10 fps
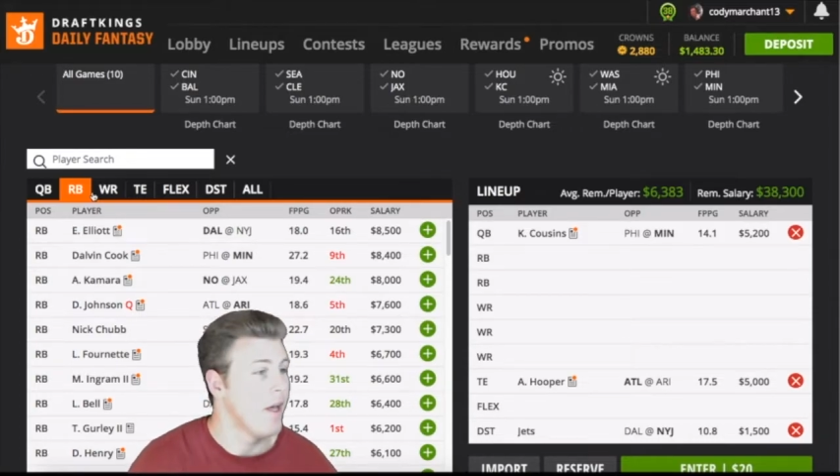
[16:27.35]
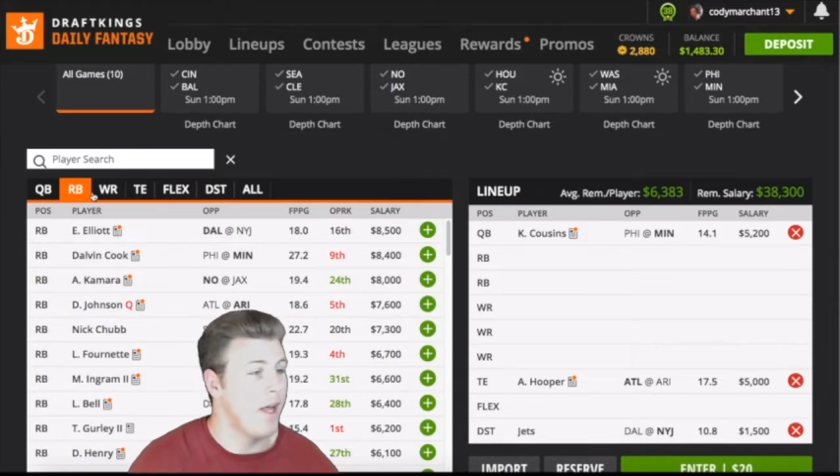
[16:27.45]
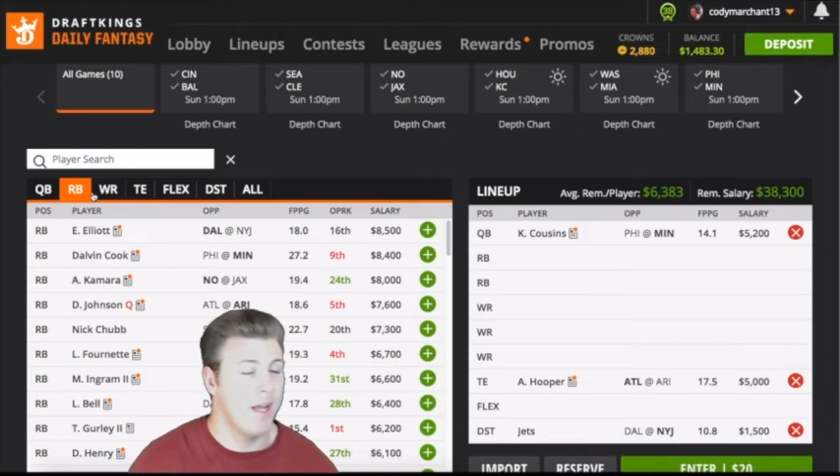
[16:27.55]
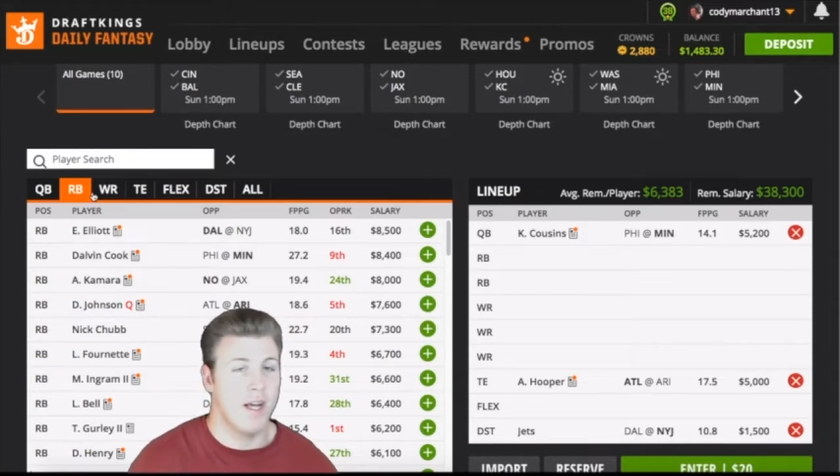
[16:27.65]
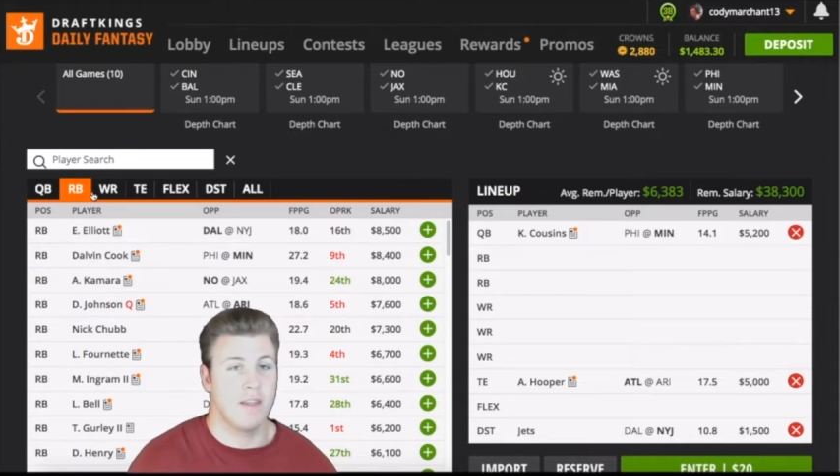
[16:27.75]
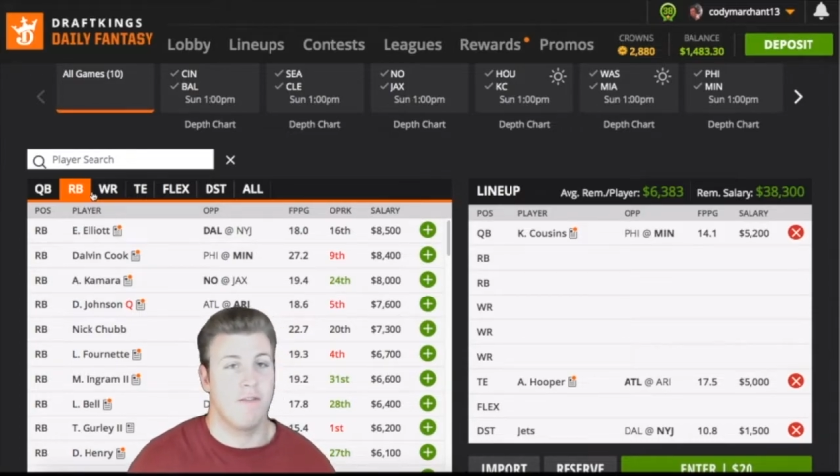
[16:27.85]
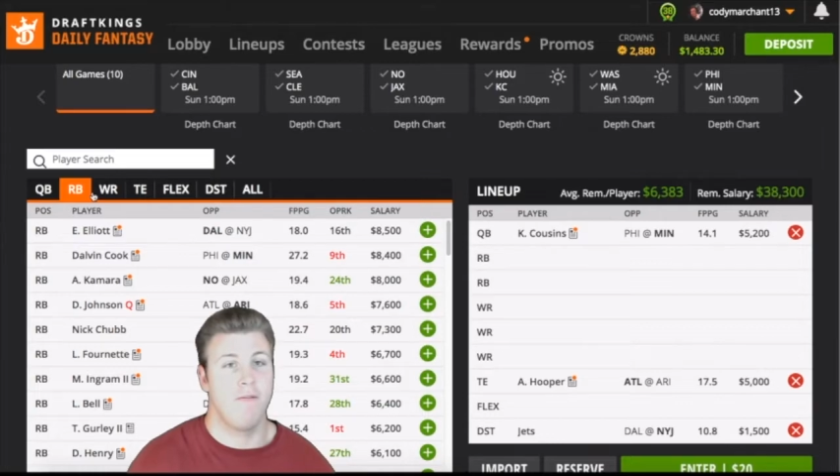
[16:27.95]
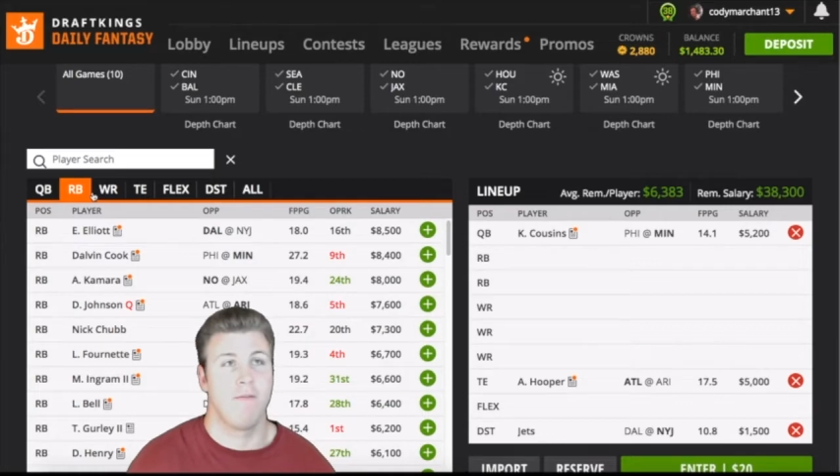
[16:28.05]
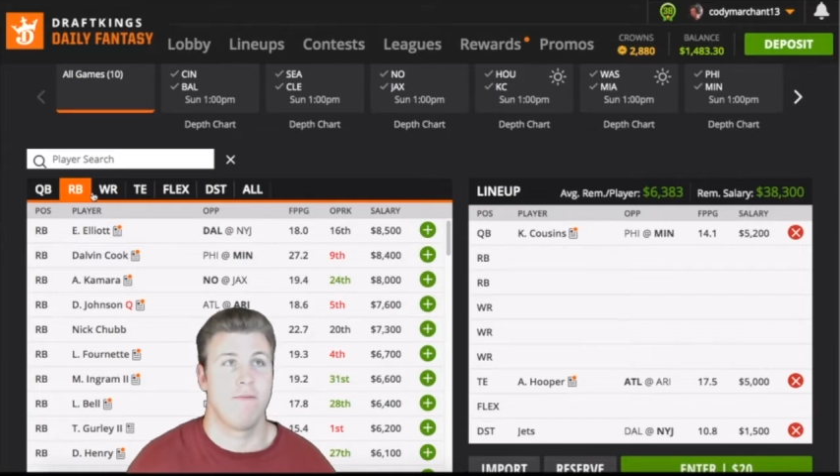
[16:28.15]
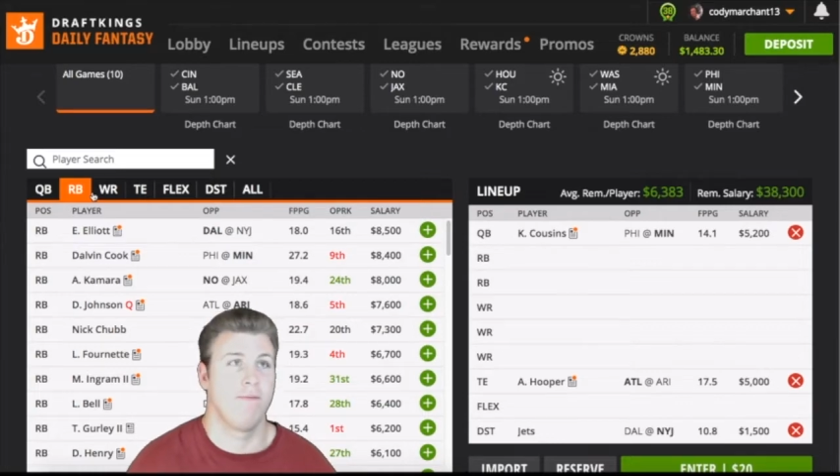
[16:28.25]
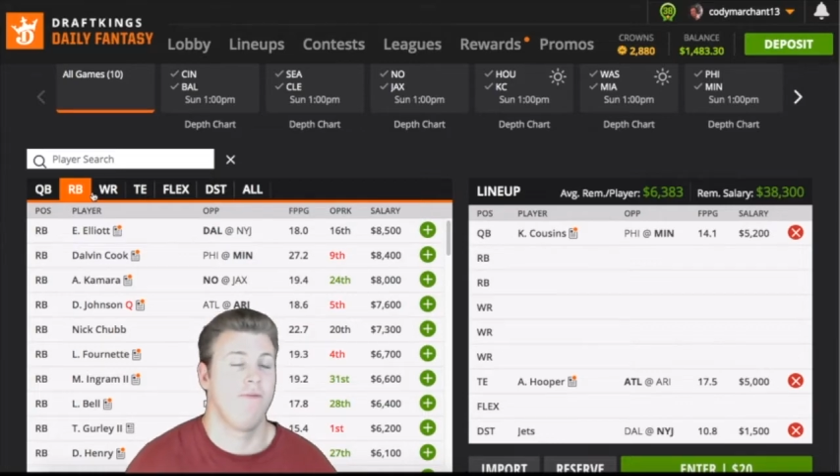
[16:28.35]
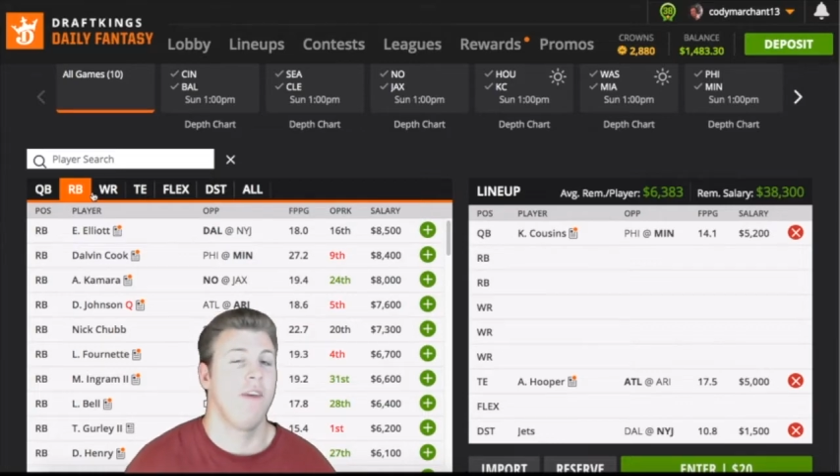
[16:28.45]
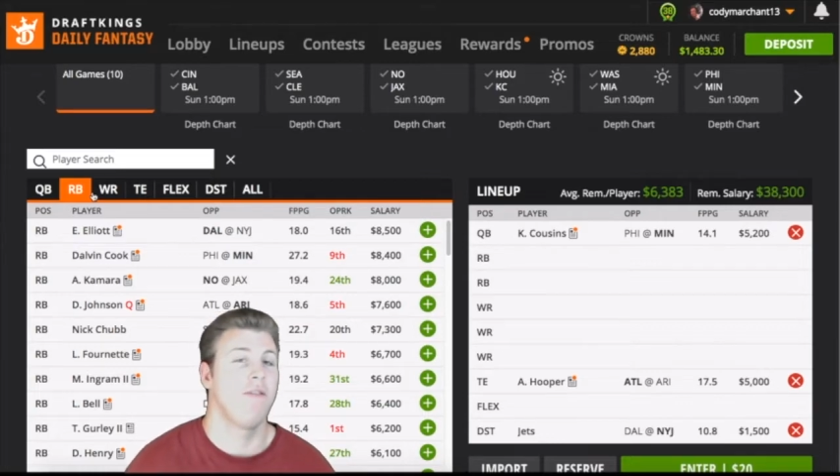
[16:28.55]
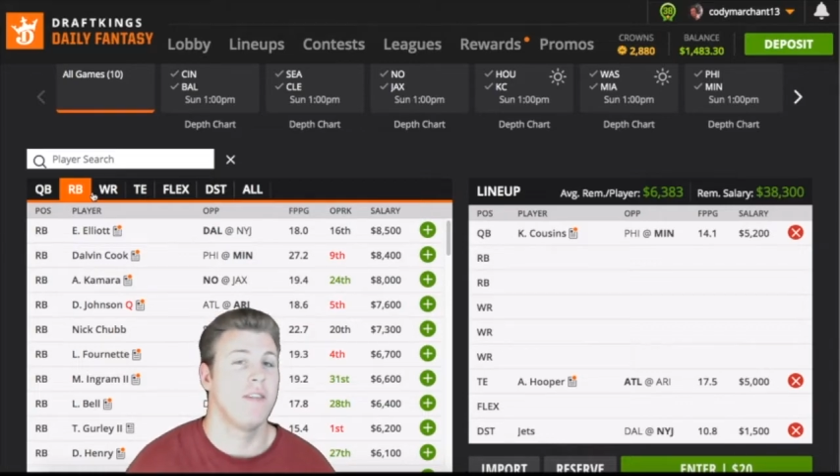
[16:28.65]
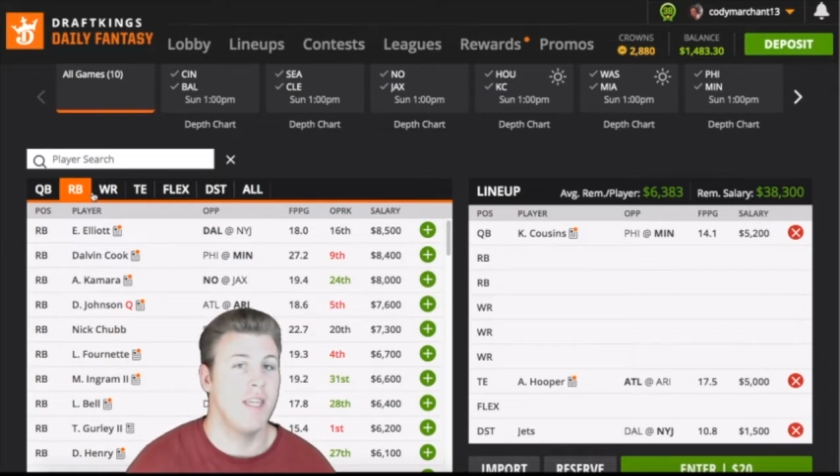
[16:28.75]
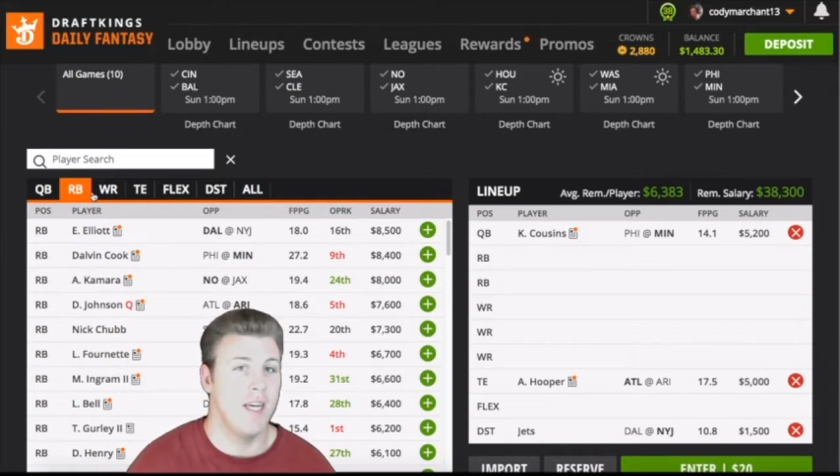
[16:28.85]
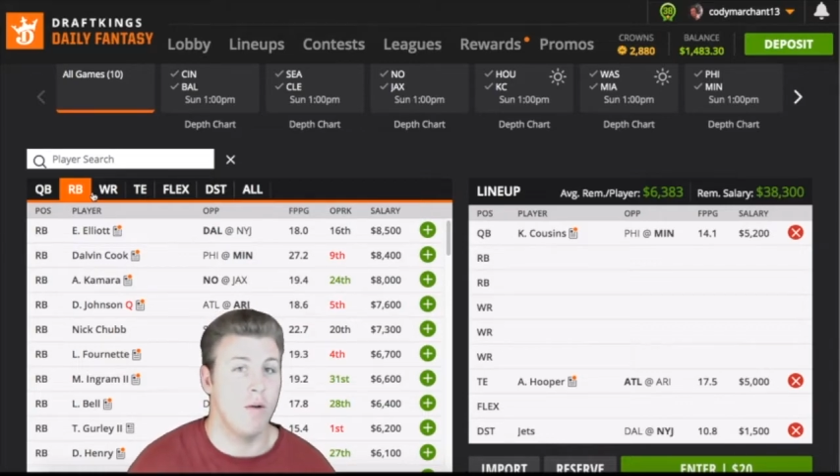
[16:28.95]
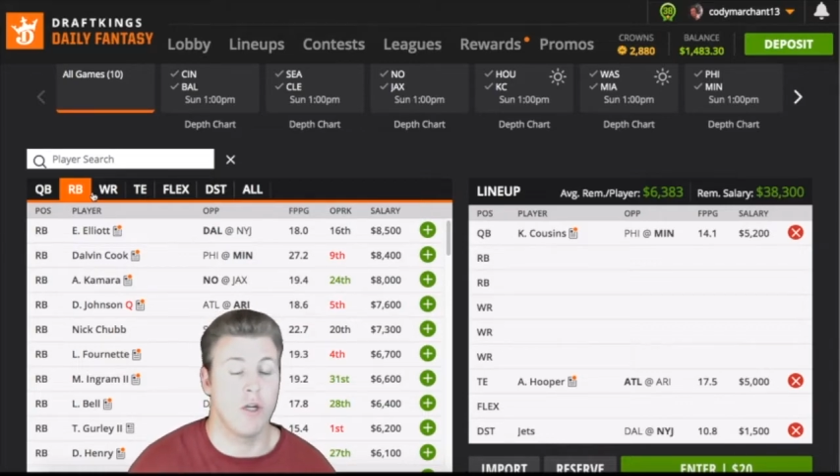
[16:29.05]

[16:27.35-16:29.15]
He gets 15,